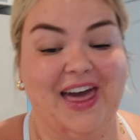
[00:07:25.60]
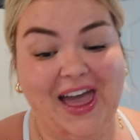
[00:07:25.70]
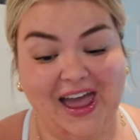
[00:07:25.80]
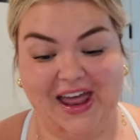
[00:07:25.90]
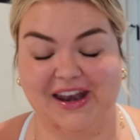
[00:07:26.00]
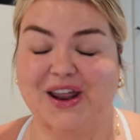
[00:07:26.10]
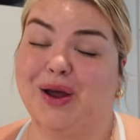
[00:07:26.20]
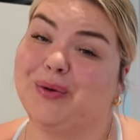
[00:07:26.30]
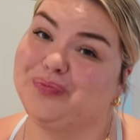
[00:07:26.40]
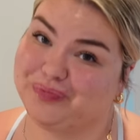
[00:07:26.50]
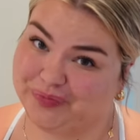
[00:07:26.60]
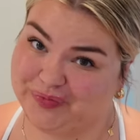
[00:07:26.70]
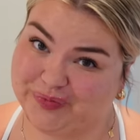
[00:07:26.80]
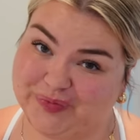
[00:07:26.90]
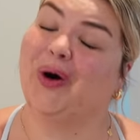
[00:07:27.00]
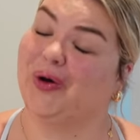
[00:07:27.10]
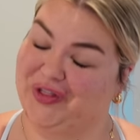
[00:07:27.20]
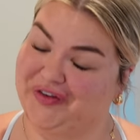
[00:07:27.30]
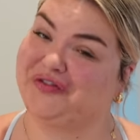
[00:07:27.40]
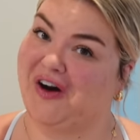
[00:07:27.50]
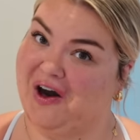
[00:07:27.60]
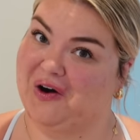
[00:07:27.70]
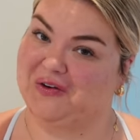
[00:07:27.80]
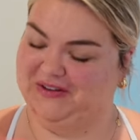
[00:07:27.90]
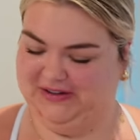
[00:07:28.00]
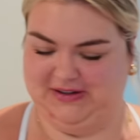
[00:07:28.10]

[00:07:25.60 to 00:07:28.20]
then hold the phone.